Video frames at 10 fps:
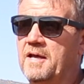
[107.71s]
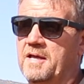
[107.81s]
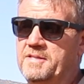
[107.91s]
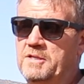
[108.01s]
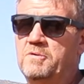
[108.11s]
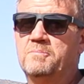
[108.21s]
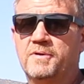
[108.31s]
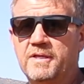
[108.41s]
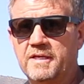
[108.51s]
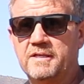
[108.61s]
and then we
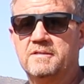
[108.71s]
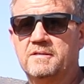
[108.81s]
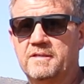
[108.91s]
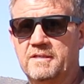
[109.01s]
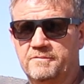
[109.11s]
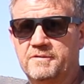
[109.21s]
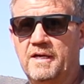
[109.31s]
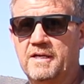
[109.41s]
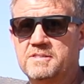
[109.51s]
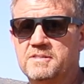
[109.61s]
bring in enough
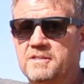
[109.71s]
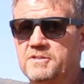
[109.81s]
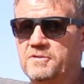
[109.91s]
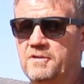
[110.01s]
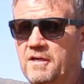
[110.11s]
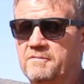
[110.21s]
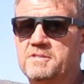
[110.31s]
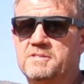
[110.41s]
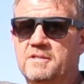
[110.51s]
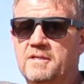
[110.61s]
guys to
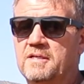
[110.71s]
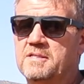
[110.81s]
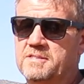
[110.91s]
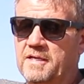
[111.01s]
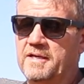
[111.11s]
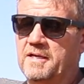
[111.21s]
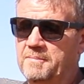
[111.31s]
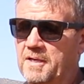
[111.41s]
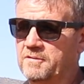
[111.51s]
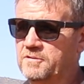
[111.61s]
harvest, say,
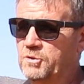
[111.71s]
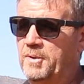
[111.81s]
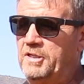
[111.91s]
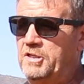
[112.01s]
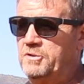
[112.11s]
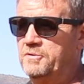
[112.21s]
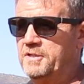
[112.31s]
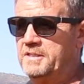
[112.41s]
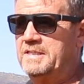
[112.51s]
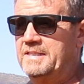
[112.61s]
about 20 to
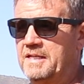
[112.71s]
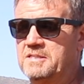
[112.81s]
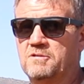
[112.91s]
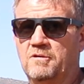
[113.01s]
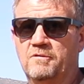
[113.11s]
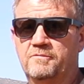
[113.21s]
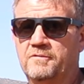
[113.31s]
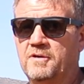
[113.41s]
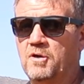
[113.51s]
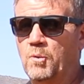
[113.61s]
30 tons
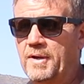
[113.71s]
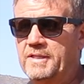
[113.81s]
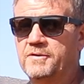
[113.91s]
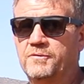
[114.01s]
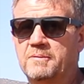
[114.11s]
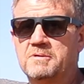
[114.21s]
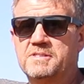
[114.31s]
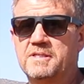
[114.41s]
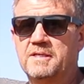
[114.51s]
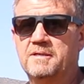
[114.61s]
of wet Rooibos
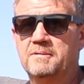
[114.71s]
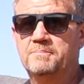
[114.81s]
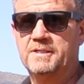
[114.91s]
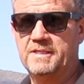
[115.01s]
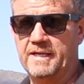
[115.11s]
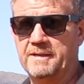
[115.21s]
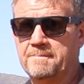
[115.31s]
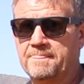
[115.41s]
tea per day